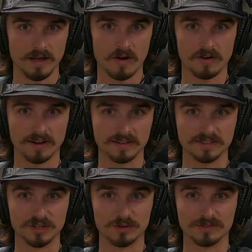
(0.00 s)
All right,
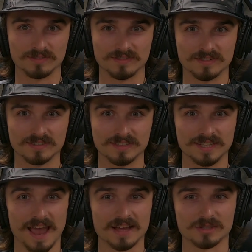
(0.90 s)
dude.
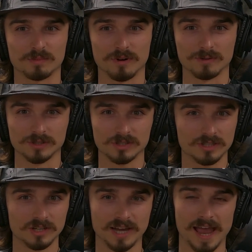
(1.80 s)
Yes, bro.
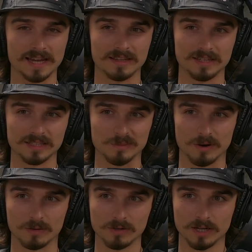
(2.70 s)
Just click any of these,
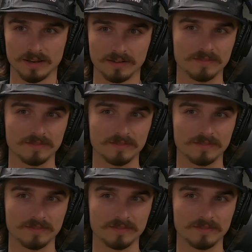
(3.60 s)
bro. Look at.